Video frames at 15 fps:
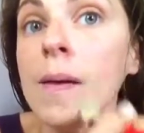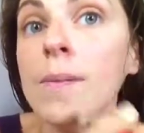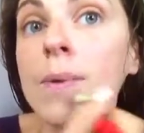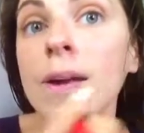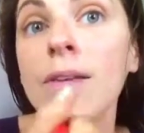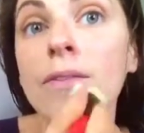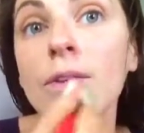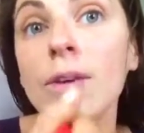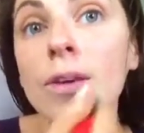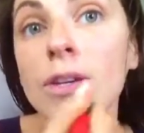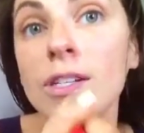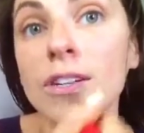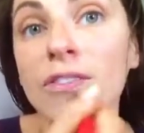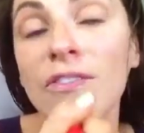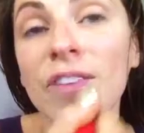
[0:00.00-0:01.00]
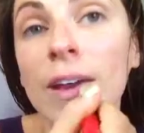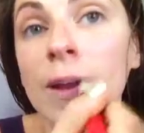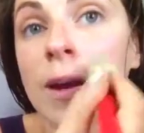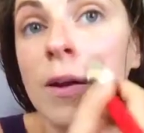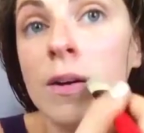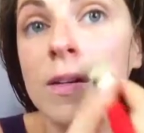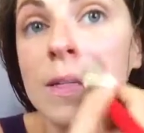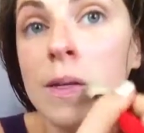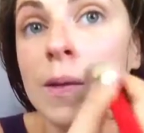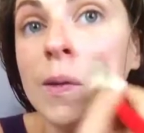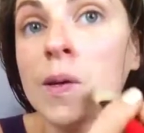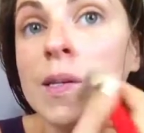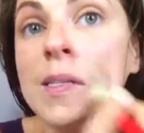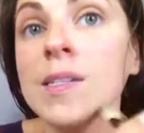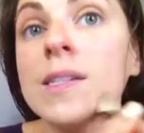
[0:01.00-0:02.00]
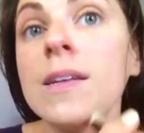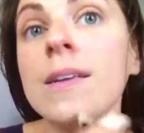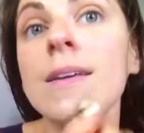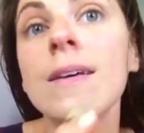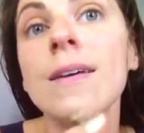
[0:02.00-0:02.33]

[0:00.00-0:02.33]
But if you use your fingers, it looks